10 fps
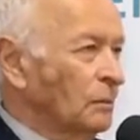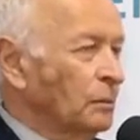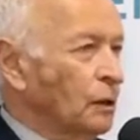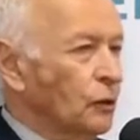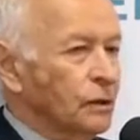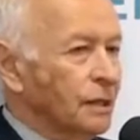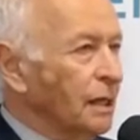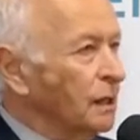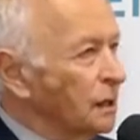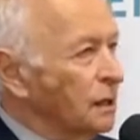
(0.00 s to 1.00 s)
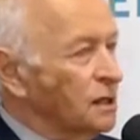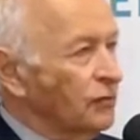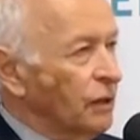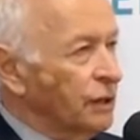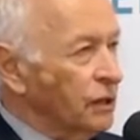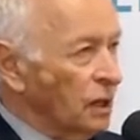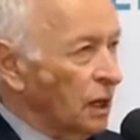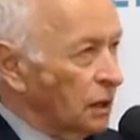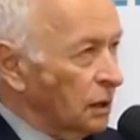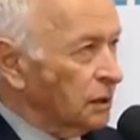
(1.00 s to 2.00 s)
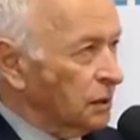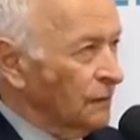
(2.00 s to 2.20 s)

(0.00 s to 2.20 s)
Because dentin is very hard,